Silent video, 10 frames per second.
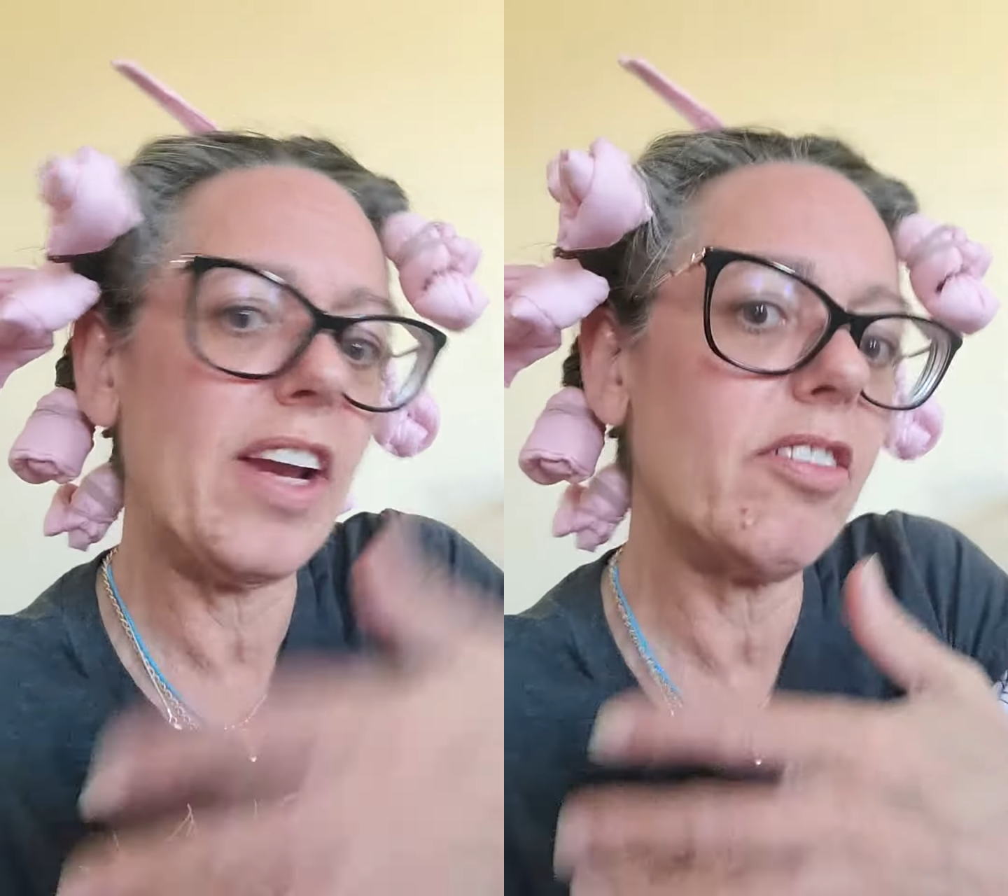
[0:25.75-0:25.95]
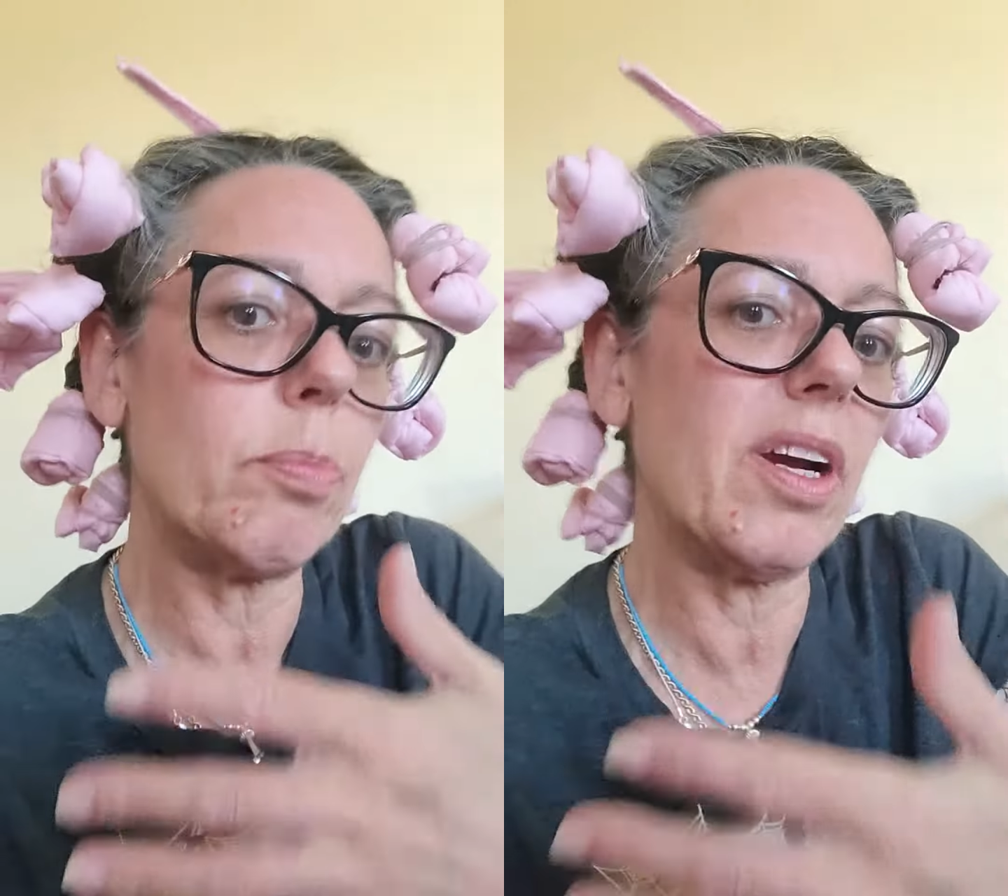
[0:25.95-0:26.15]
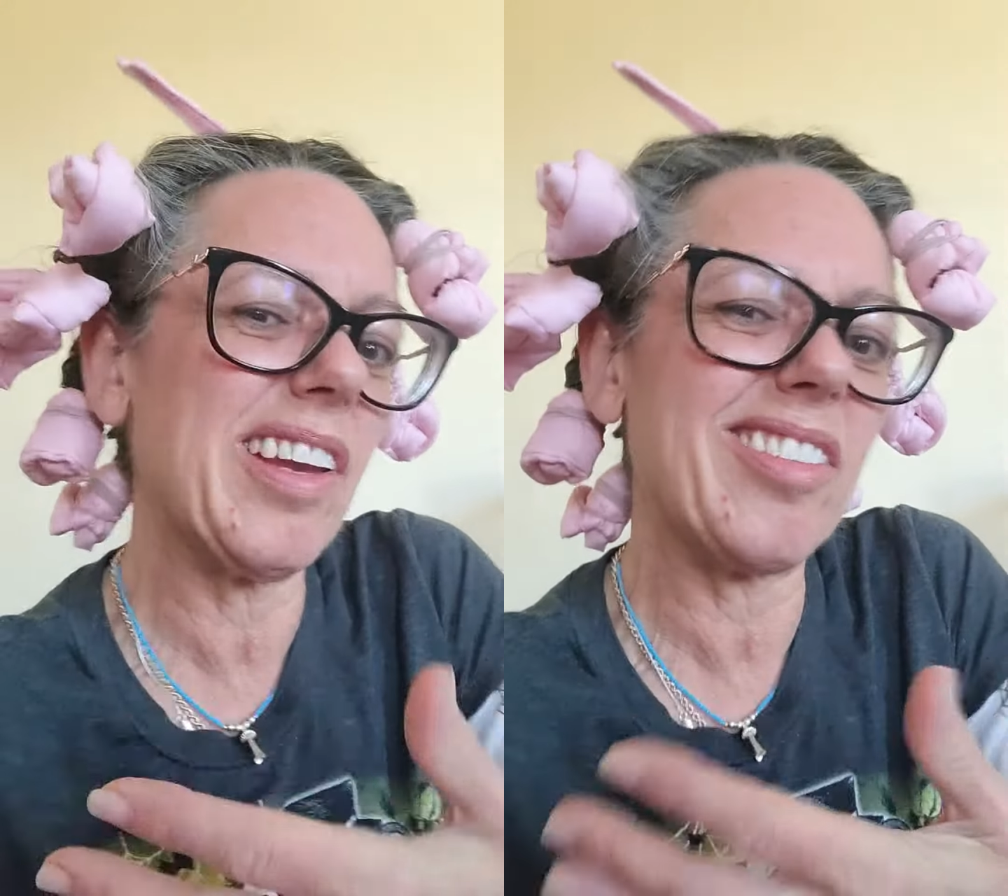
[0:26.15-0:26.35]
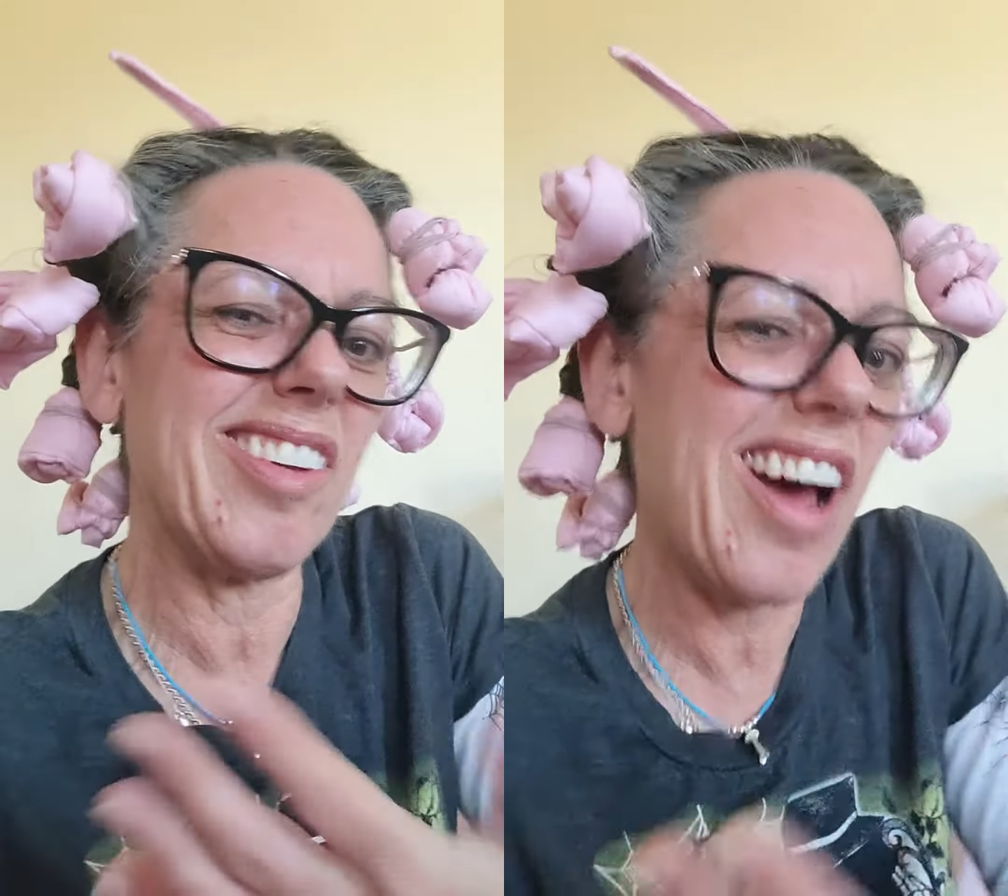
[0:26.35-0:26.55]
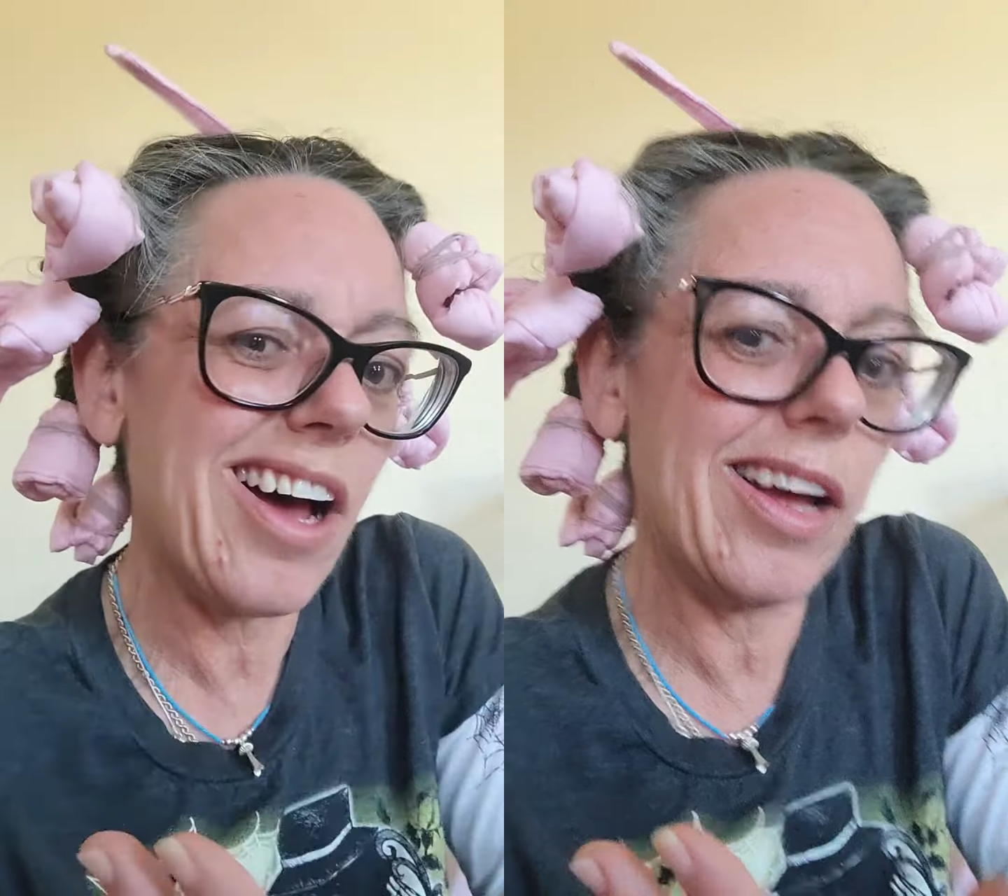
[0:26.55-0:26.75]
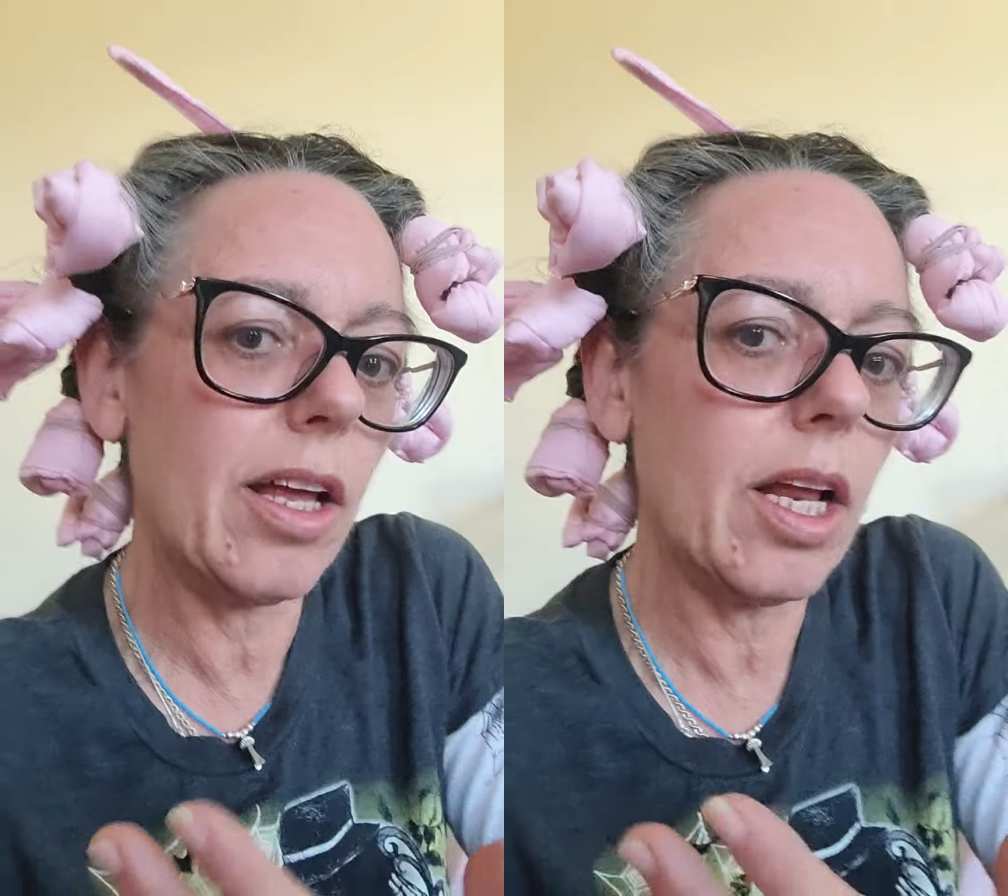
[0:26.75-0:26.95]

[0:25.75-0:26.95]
Facebook is not